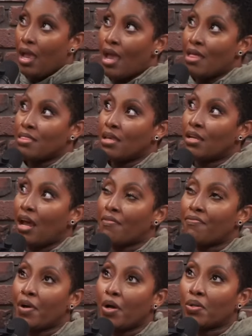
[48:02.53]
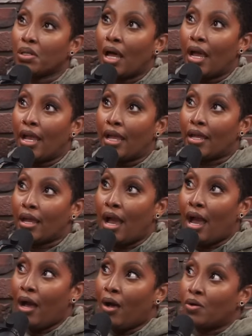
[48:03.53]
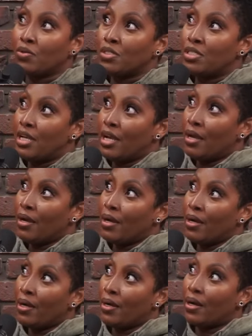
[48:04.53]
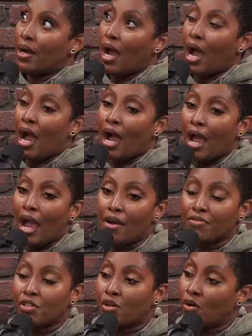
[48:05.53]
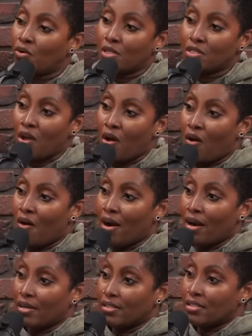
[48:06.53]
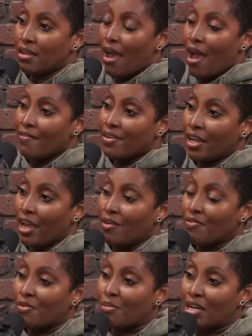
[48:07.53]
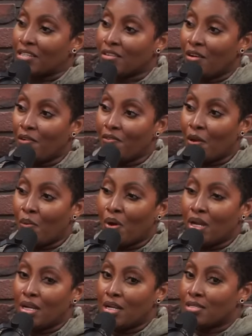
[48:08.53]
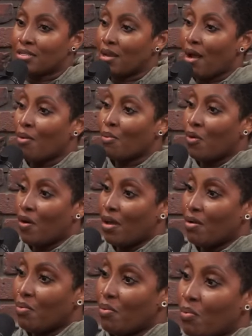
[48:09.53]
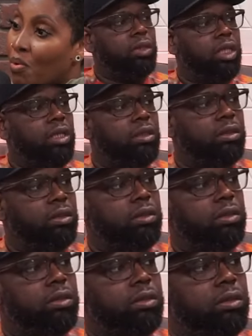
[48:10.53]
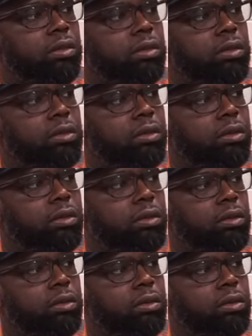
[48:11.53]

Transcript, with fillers: And then I felt like, how dare I have to go this hard to advocate for myself and what it is that I want when I'm being very clear